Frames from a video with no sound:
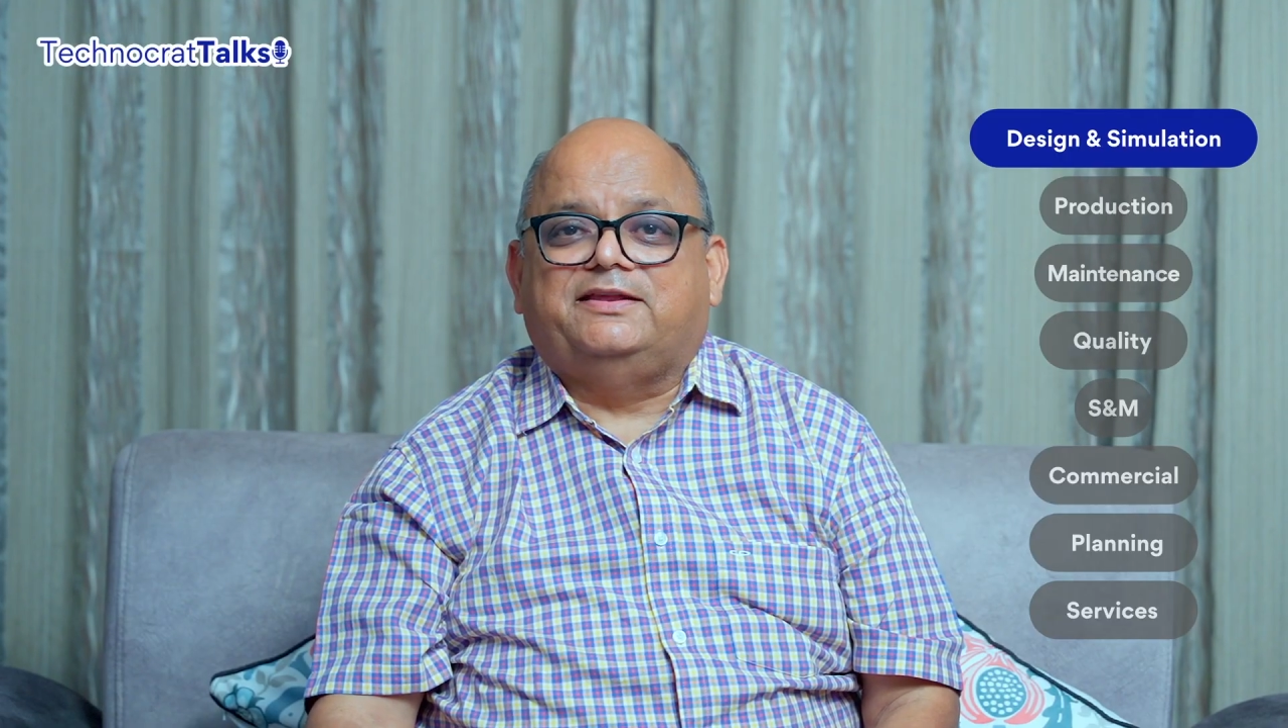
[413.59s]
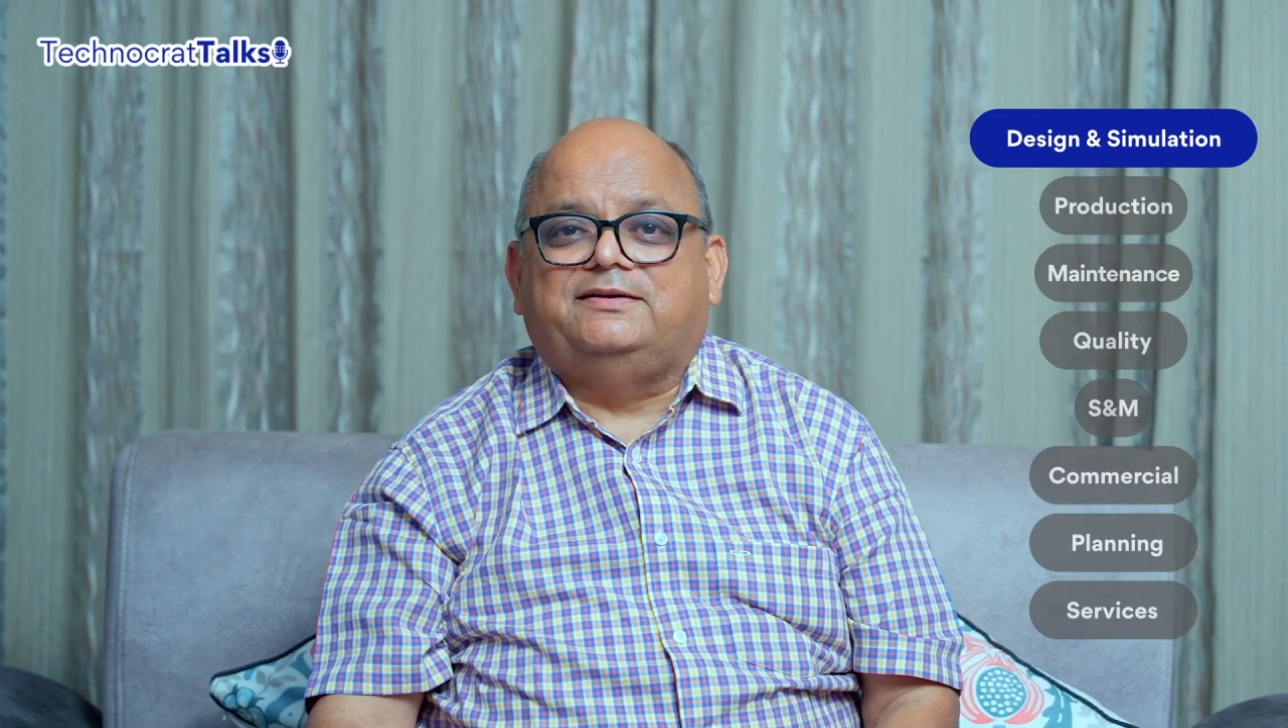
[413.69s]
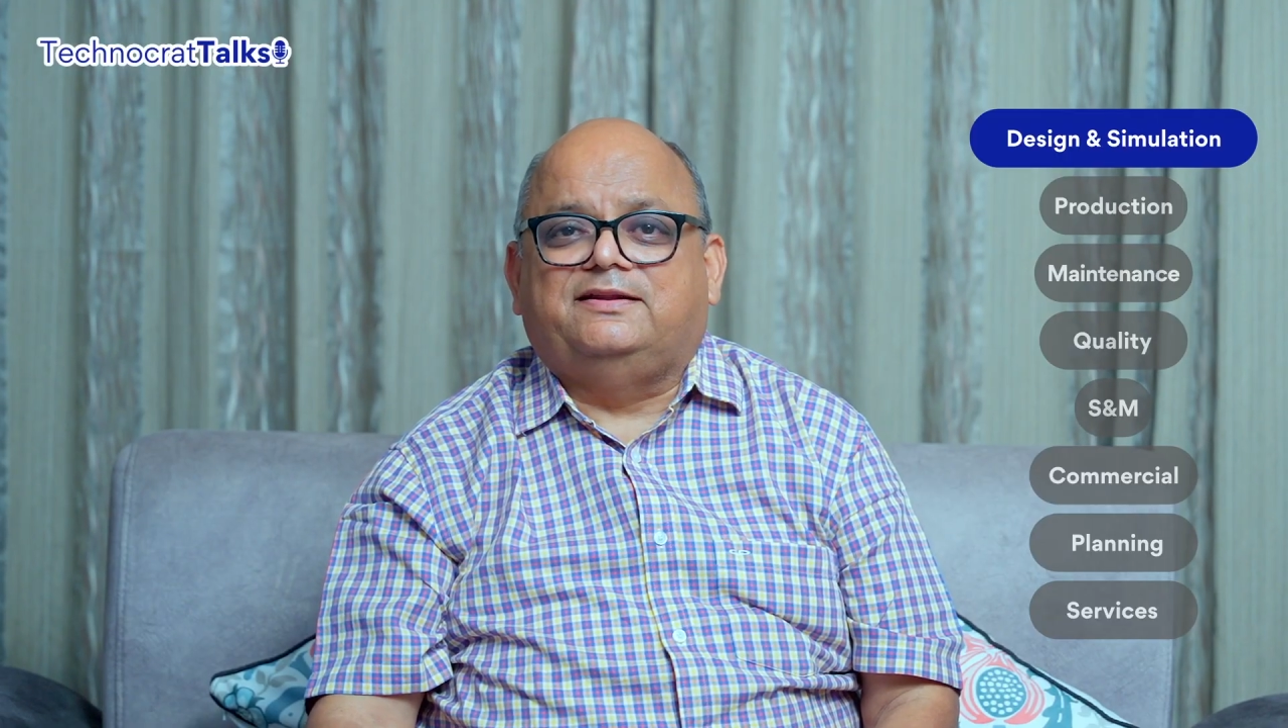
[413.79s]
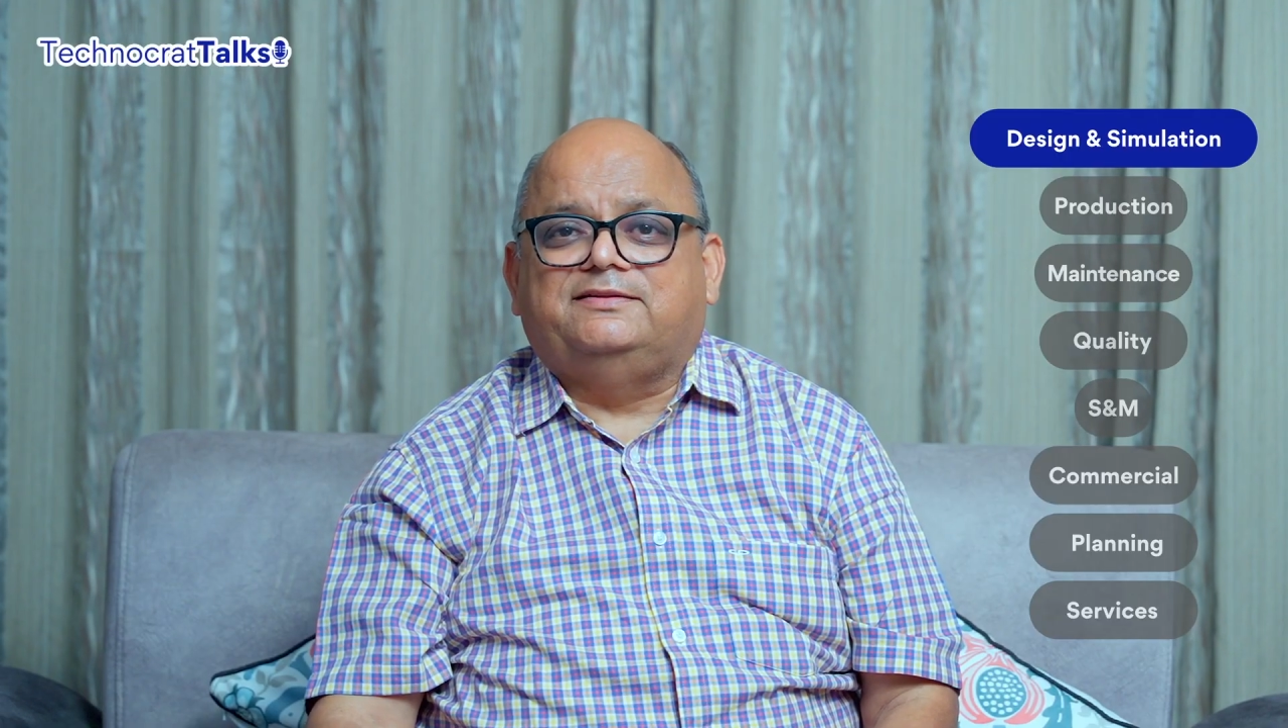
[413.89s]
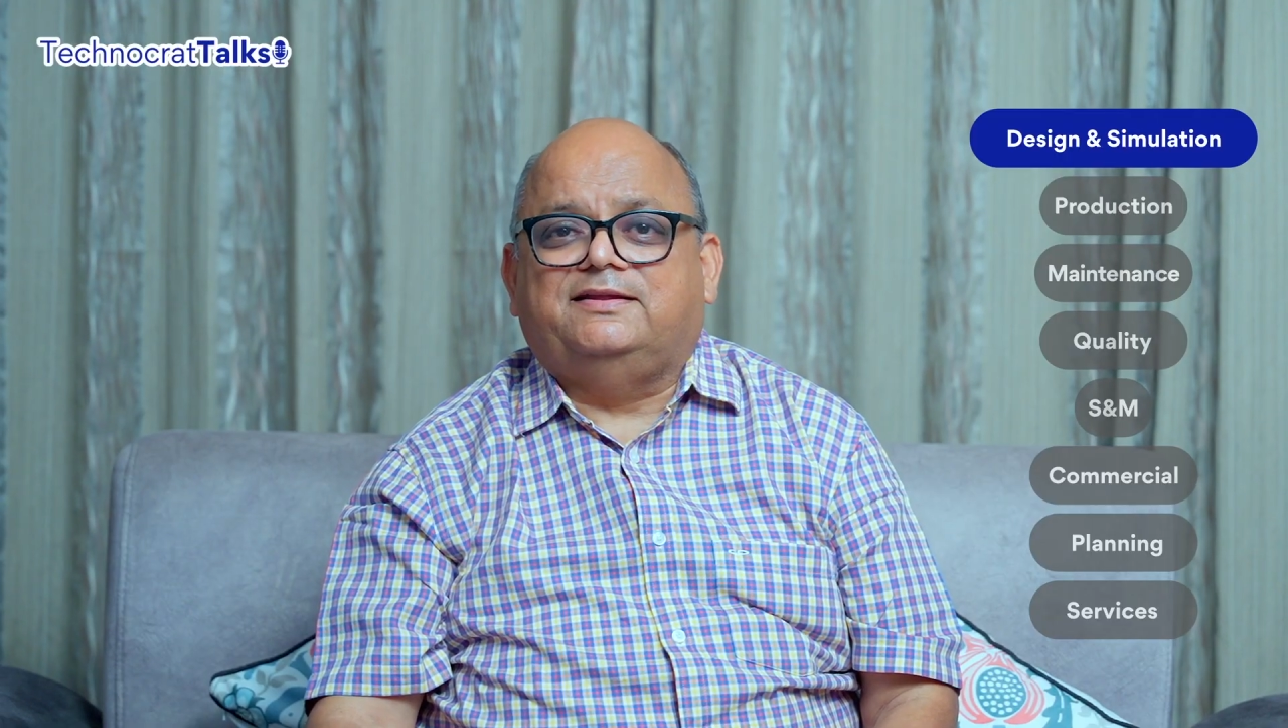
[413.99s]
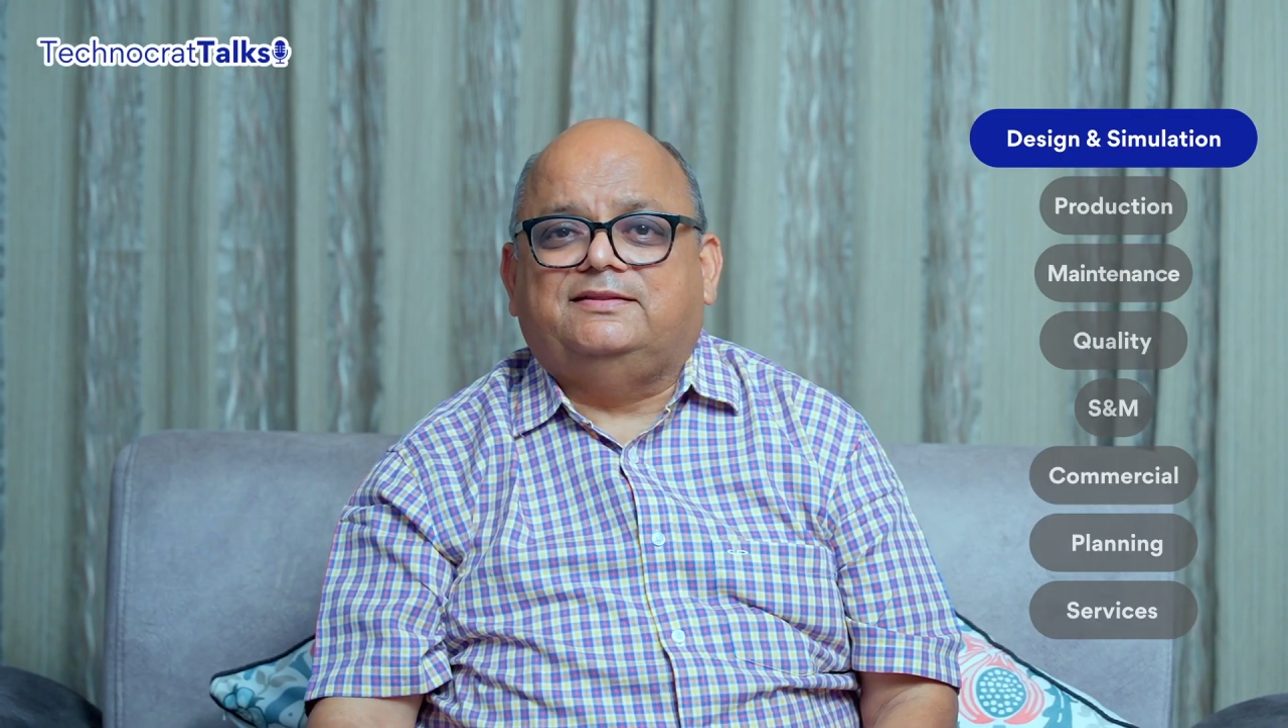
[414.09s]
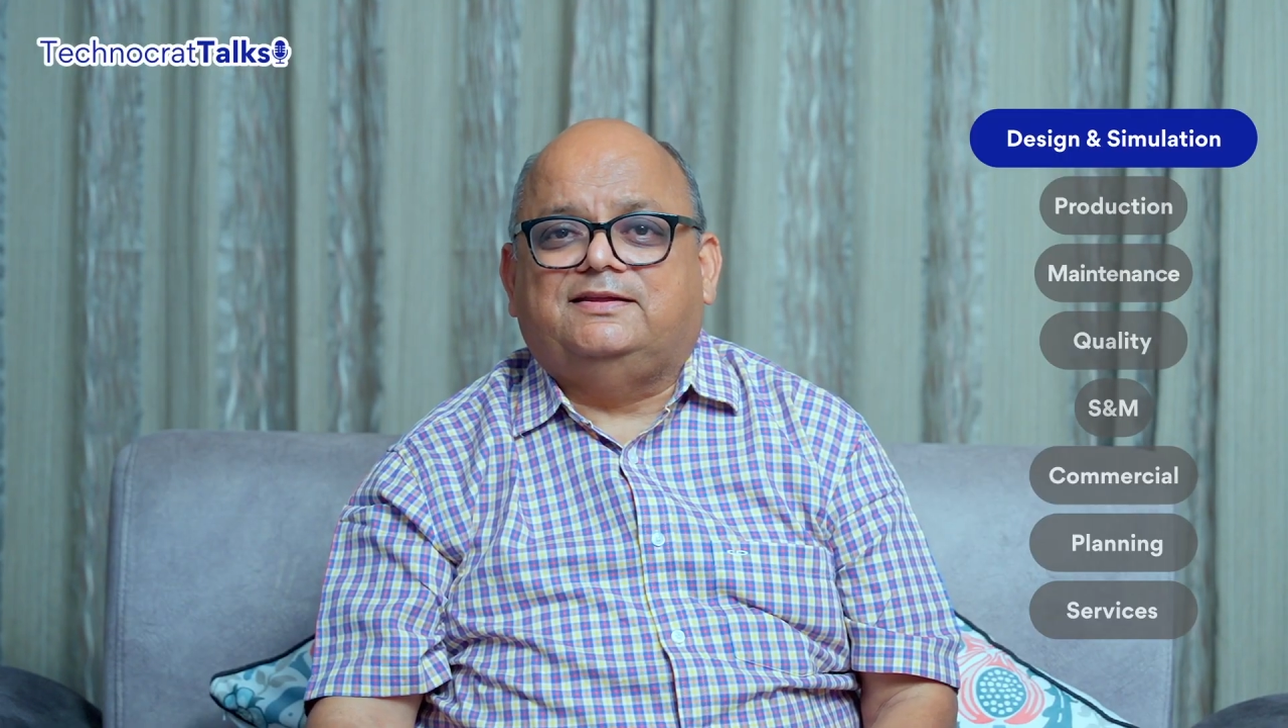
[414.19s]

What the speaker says: in design,